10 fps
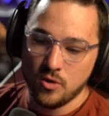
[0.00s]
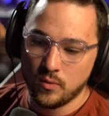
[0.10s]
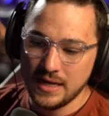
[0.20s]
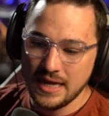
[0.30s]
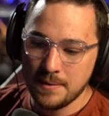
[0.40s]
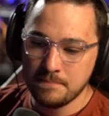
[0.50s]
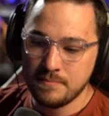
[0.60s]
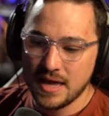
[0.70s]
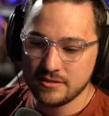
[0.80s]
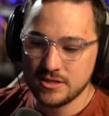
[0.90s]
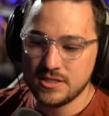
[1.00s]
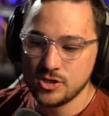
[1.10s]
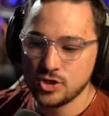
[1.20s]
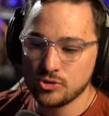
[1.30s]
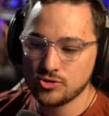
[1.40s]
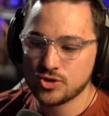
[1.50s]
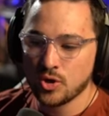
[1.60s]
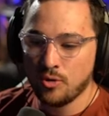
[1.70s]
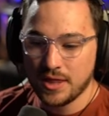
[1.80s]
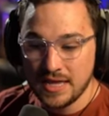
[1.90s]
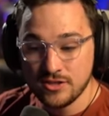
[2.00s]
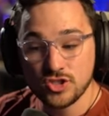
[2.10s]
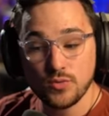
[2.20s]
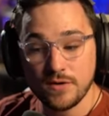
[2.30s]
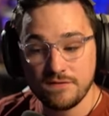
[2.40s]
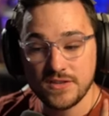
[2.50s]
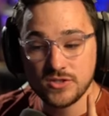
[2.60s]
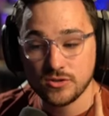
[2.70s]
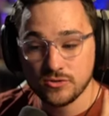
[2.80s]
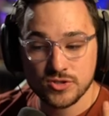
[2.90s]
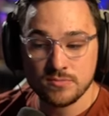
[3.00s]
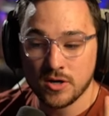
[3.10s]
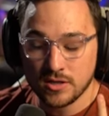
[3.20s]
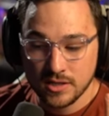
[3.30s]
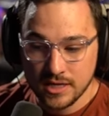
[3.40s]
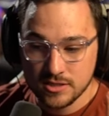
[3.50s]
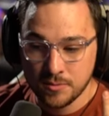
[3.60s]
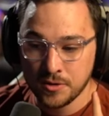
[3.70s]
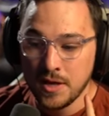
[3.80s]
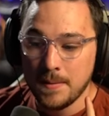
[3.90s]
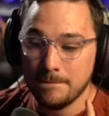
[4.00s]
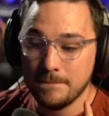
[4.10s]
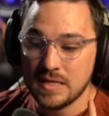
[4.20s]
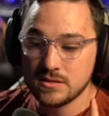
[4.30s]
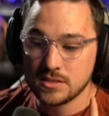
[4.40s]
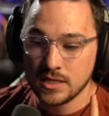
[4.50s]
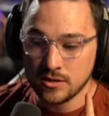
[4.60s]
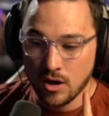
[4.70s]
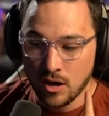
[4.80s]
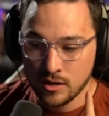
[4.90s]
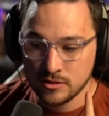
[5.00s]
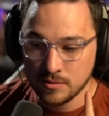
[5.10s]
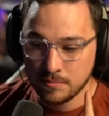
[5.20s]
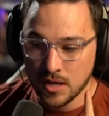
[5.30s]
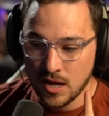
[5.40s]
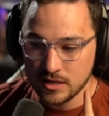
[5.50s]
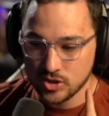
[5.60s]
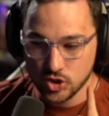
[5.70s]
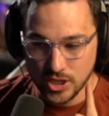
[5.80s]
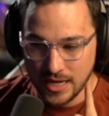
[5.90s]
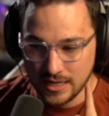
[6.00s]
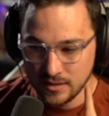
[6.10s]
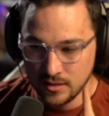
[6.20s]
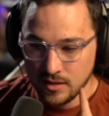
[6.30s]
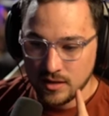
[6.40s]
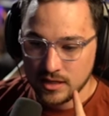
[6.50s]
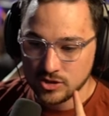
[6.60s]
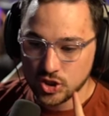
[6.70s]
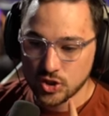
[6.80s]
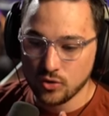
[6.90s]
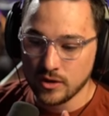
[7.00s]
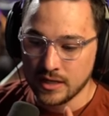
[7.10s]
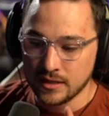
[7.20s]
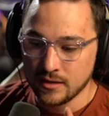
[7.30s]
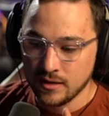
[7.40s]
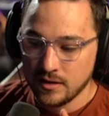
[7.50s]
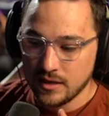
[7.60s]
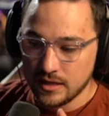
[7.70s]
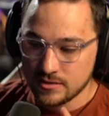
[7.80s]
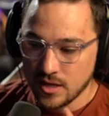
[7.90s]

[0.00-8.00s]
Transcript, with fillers: We embed the digital soul into a physical smart collectible minted on the blockchain, ensuring its